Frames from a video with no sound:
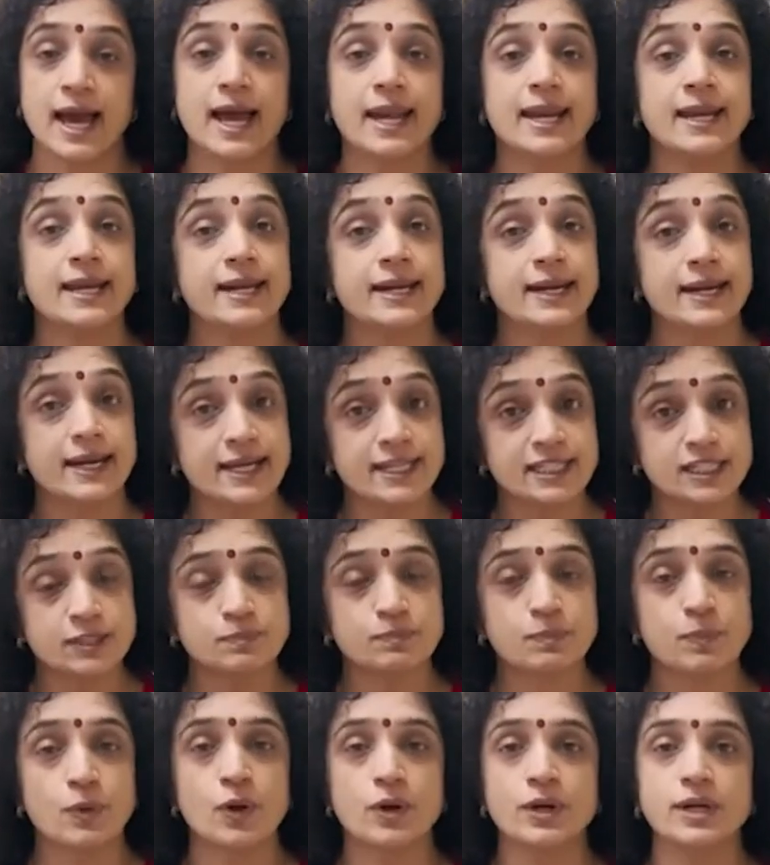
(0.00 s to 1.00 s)
and
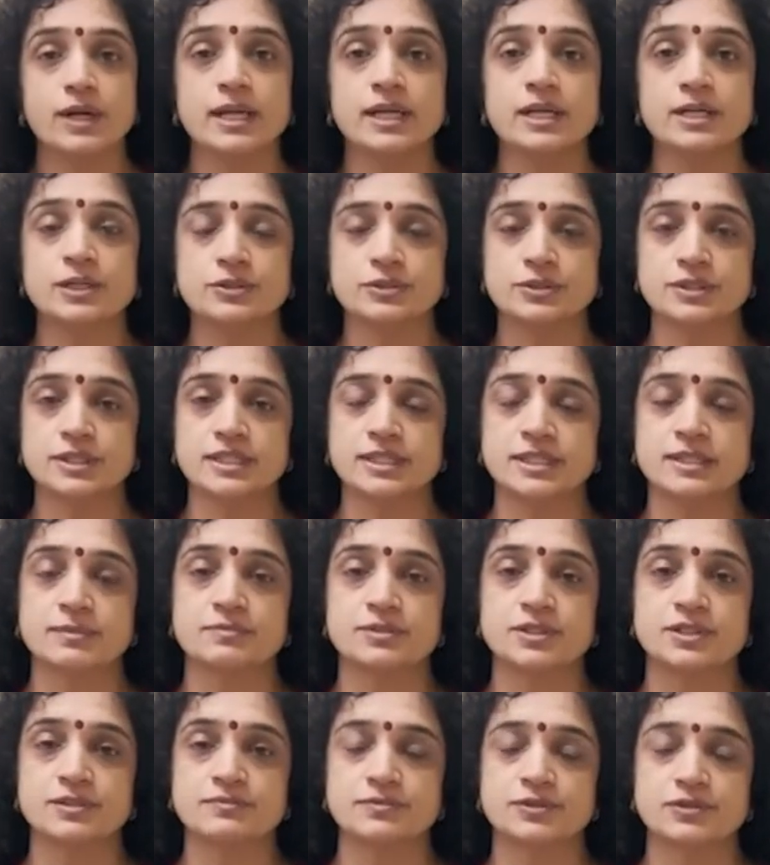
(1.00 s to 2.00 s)
responding to the
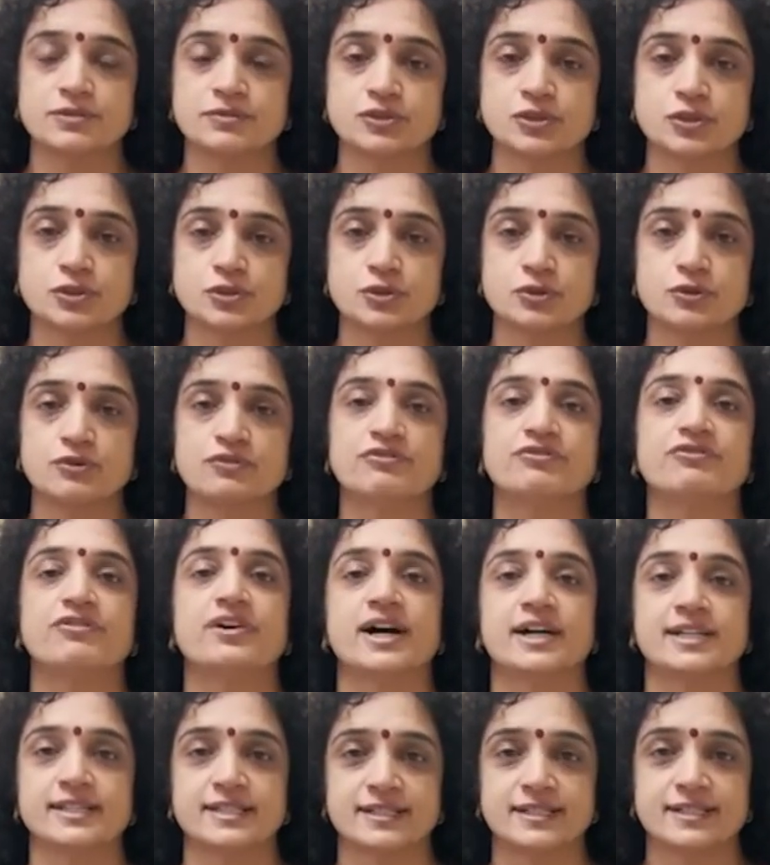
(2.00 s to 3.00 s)
symptoms of stroke
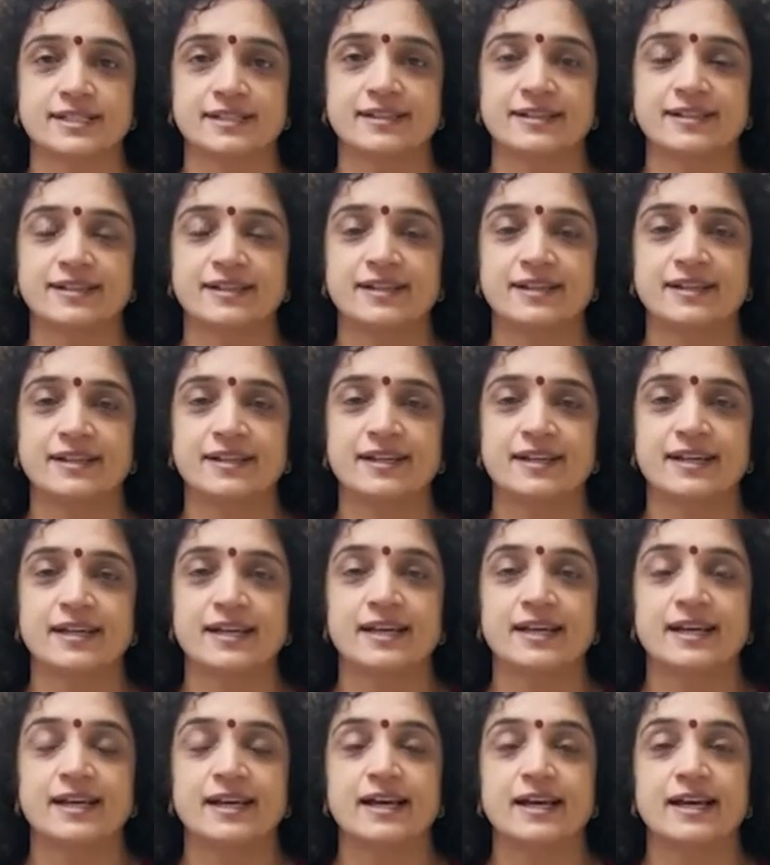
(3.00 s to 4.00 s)
fast.
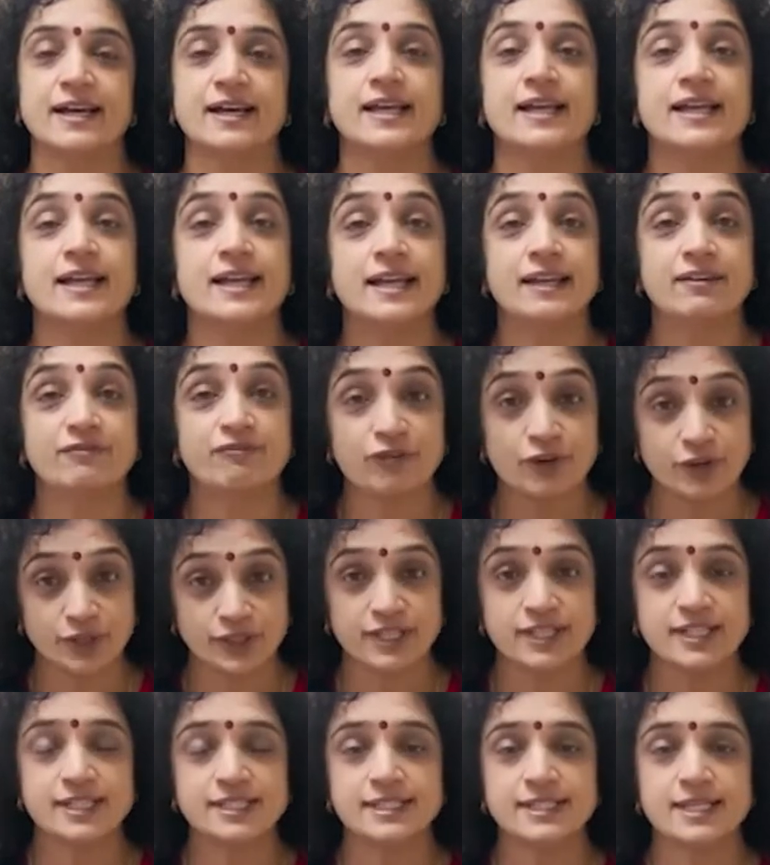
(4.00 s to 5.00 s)
For
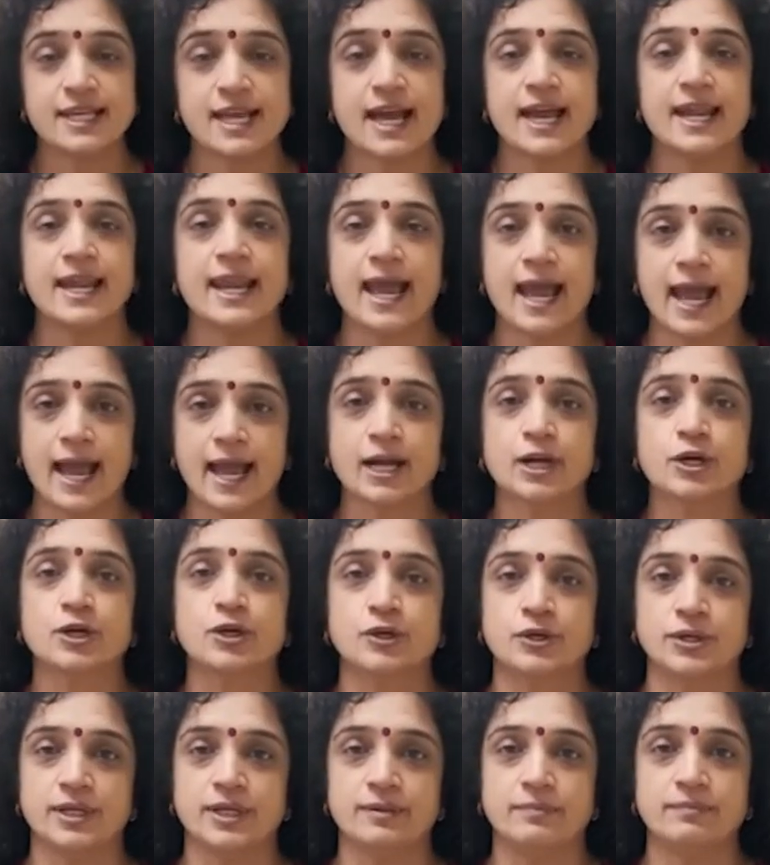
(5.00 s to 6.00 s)
this, an
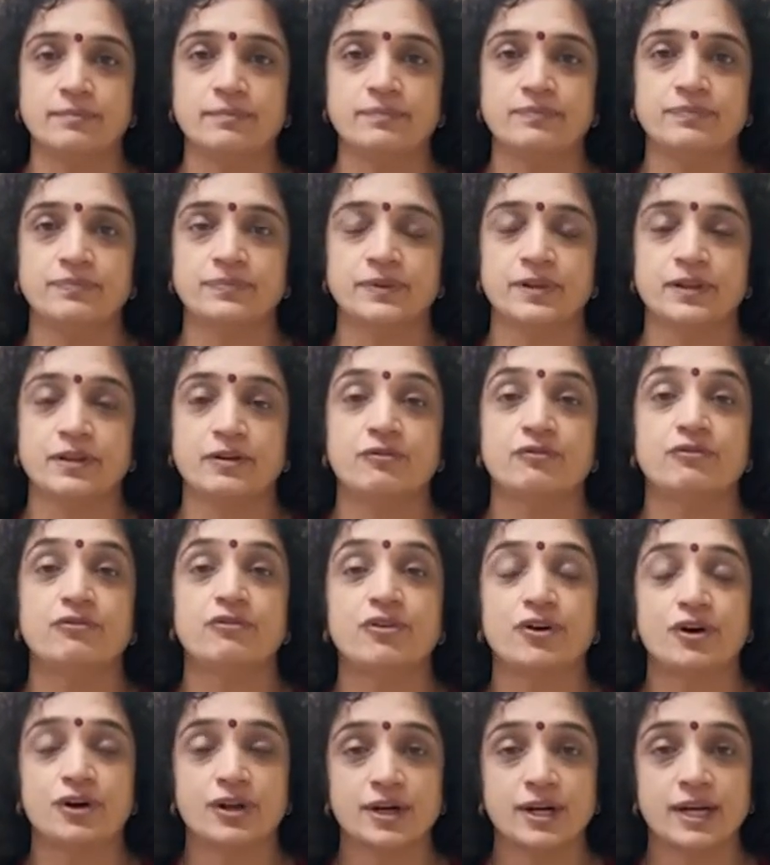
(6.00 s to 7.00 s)
acronym
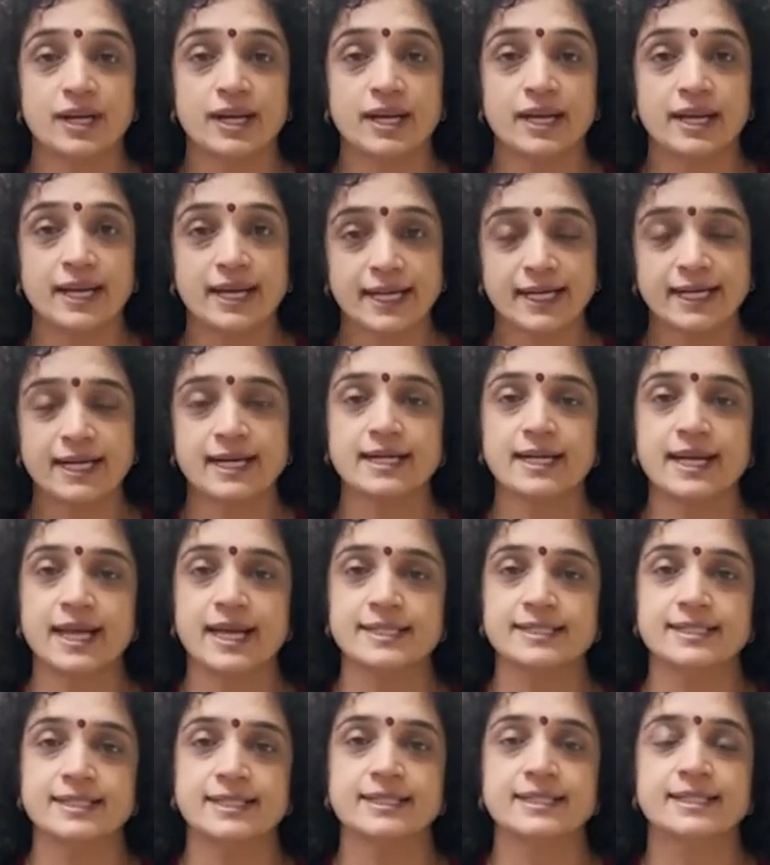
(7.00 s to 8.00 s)
for
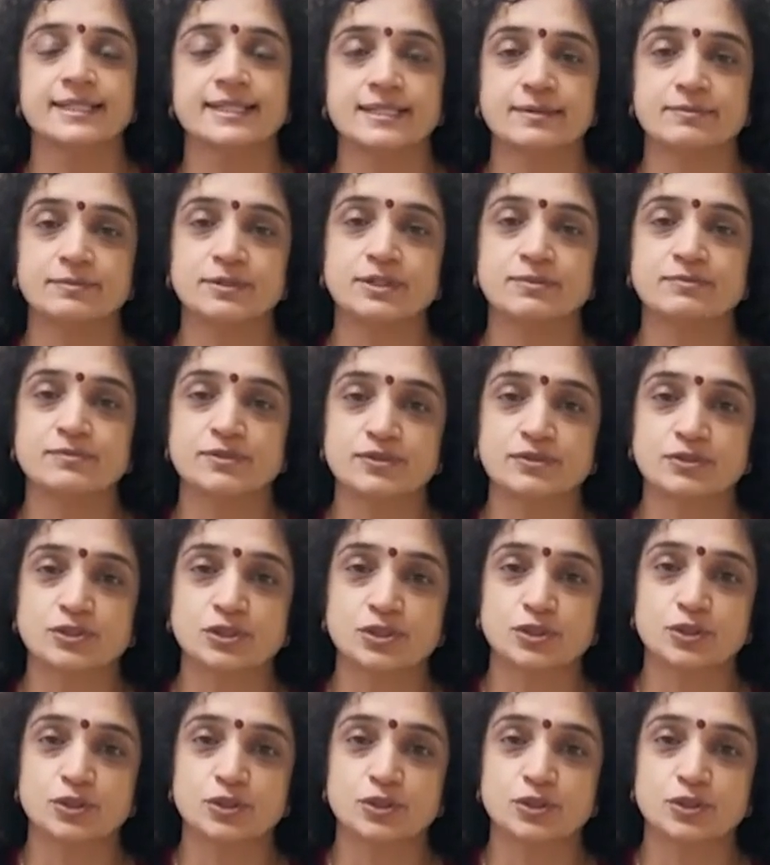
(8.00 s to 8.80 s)
recognizing the symptoms of